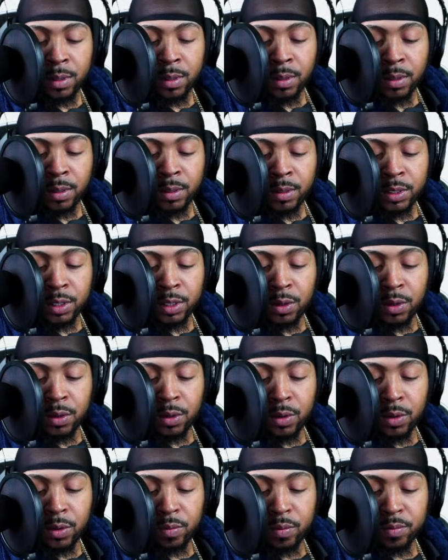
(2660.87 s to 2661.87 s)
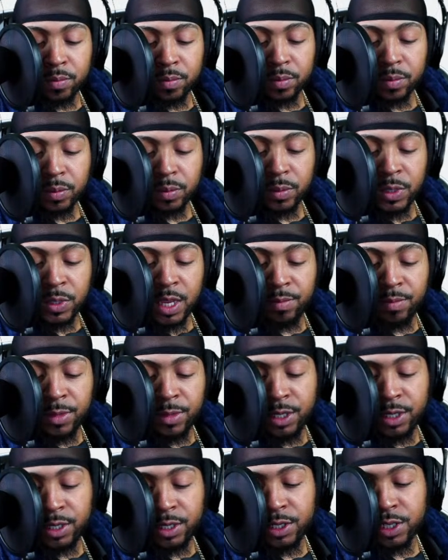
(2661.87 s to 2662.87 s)
So that
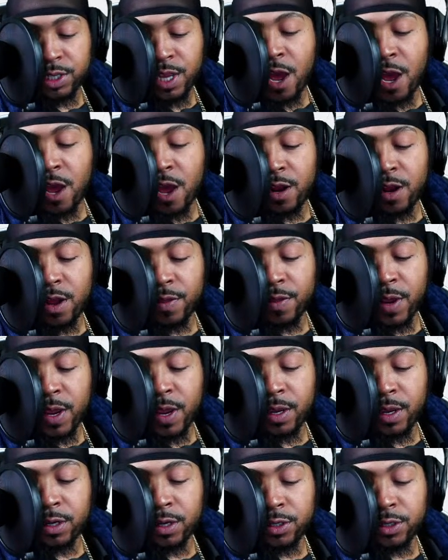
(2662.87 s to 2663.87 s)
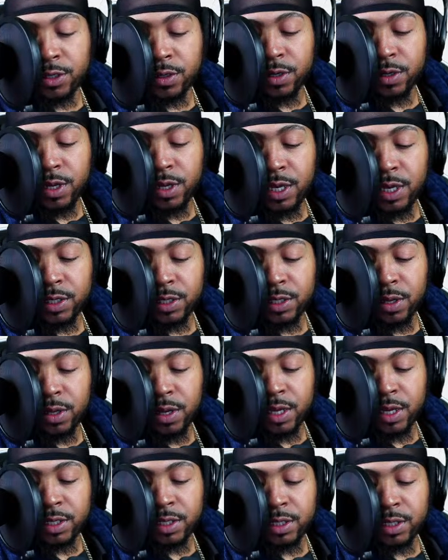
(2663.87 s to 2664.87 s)
means just add another $800 to that. So
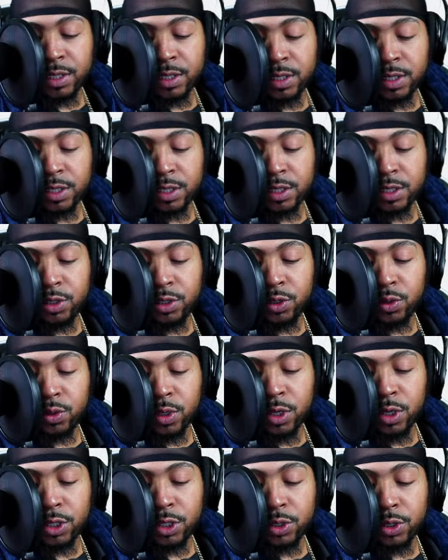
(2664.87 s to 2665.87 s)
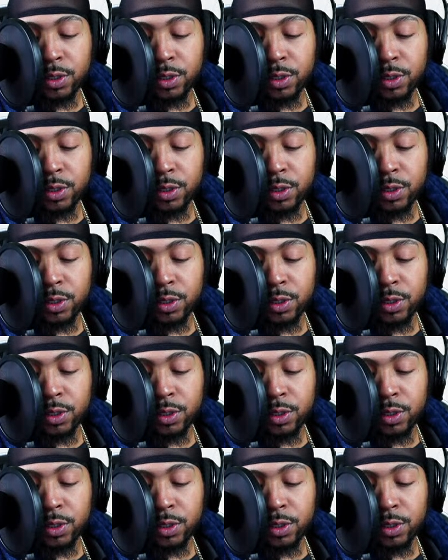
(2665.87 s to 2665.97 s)
that's $6,200